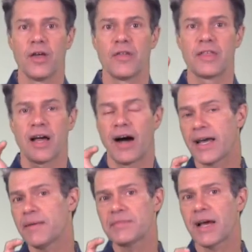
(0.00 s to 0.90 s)
The
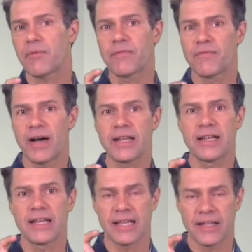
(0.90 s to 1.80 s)
items that were
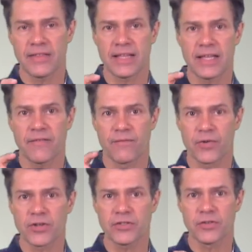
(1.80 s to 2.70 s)
funded in the
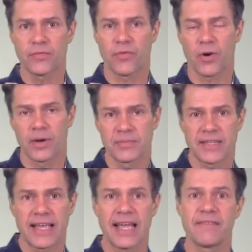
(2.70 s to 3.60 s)
first two forums
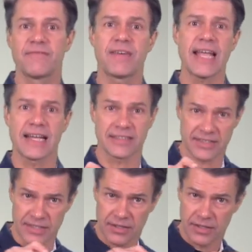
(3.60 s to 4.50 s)

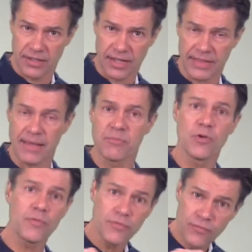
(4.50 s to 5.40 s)
advanced. They
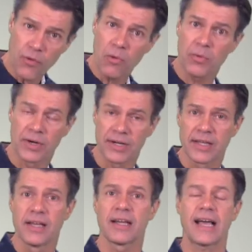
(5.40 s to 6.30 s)
moved forward,
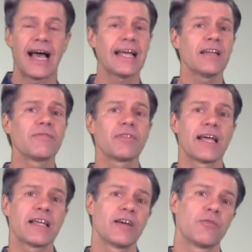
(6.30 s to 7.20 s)
kind of
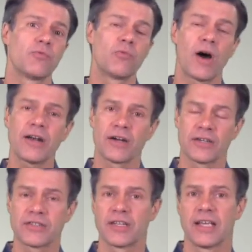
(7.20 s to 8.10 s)
like
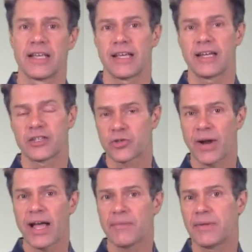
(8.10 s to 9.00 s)
runners in a
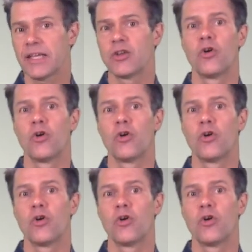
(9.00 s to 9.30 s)
track meet